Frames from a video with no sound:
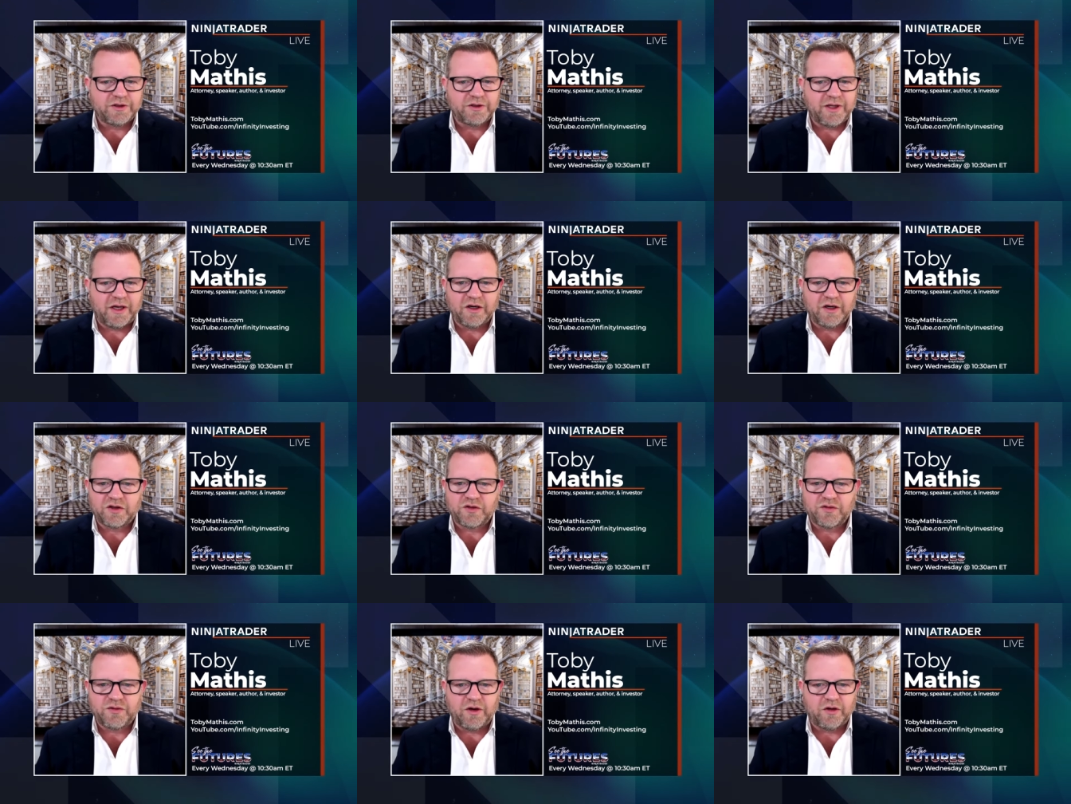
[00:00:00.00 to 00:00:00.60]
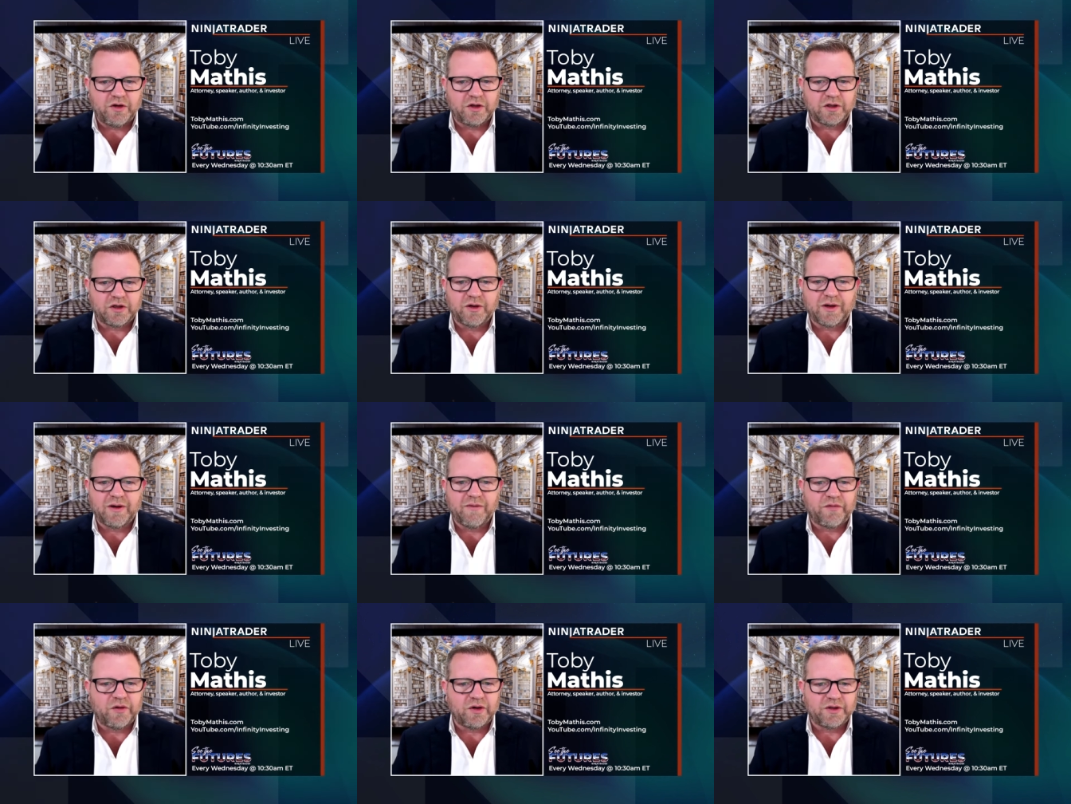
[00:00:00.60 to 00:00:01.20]
they just they're just
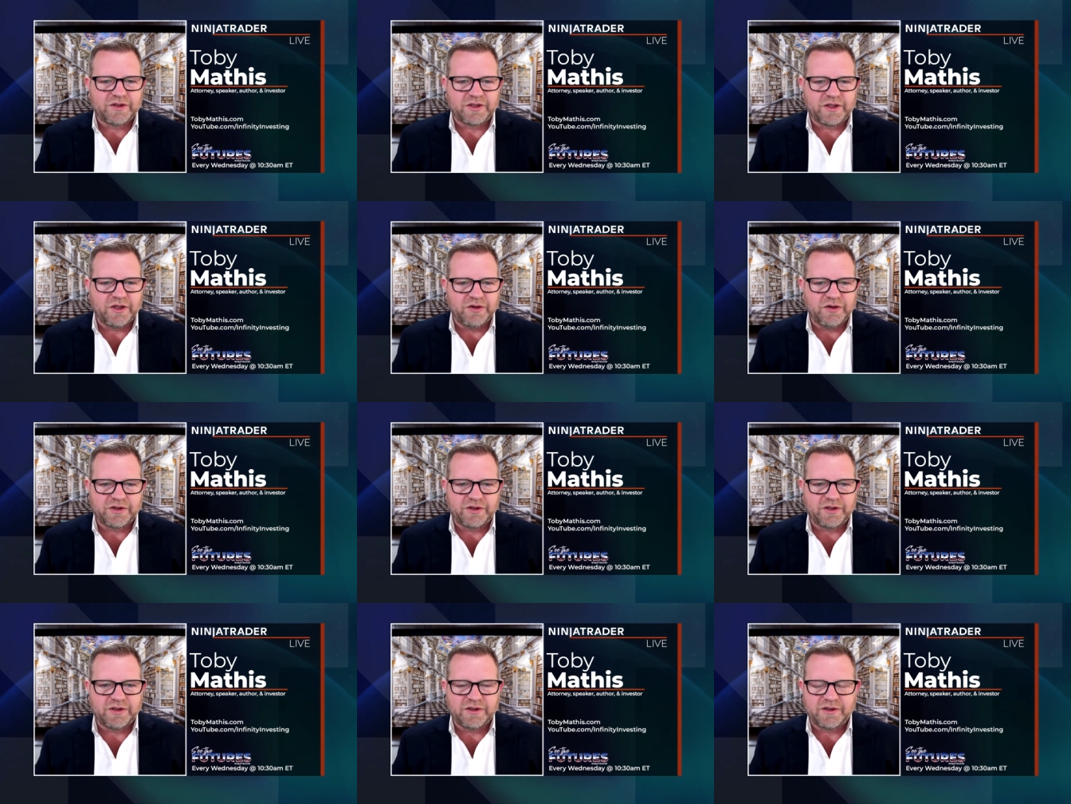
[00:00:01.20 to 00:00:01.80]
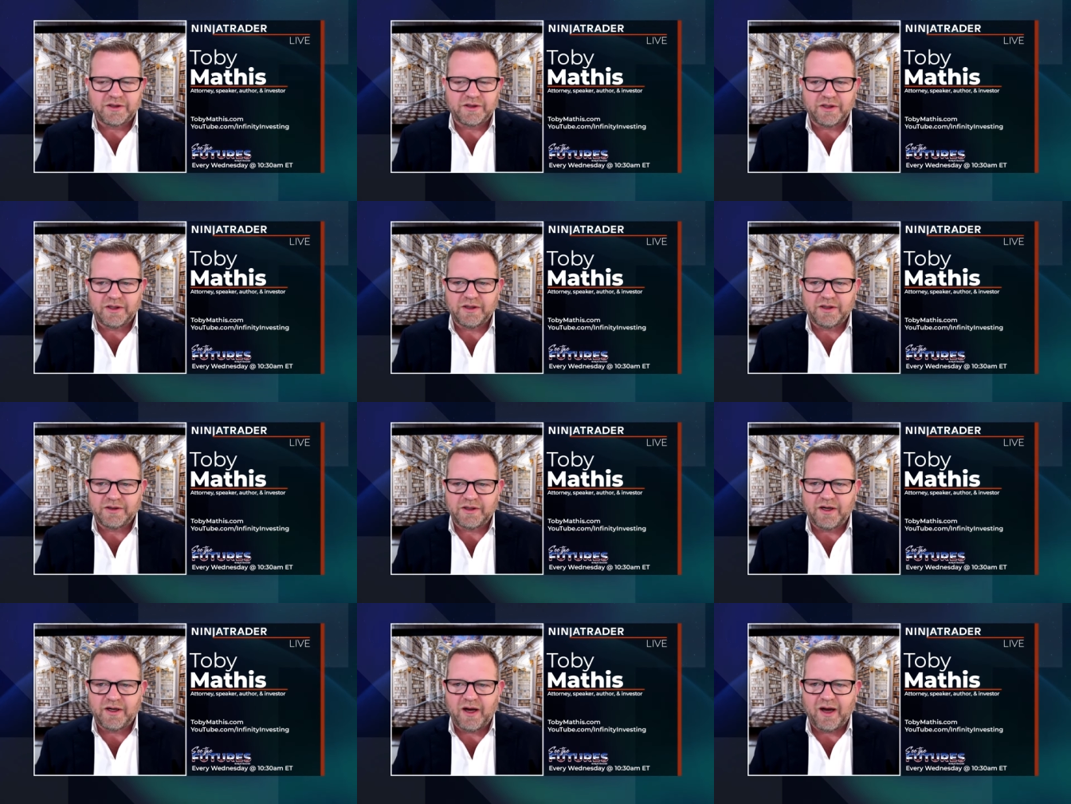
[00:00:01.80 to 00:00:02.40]
looking for excuses to
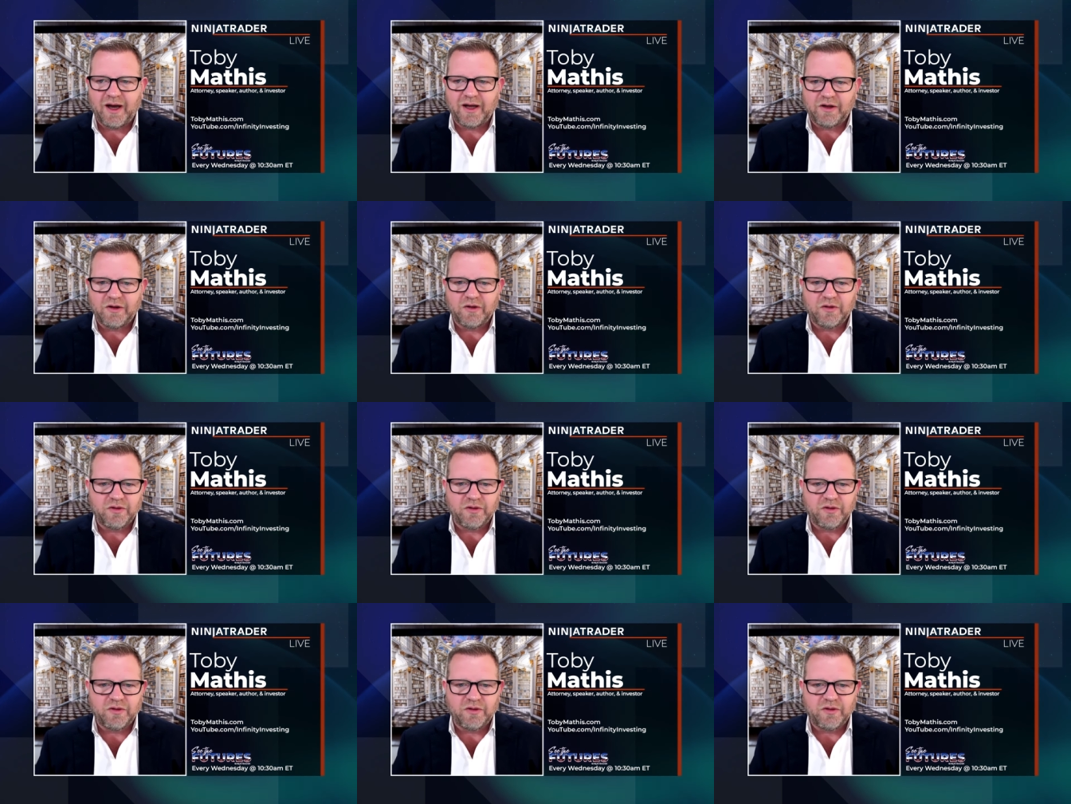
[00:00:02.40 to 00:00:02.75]
deny you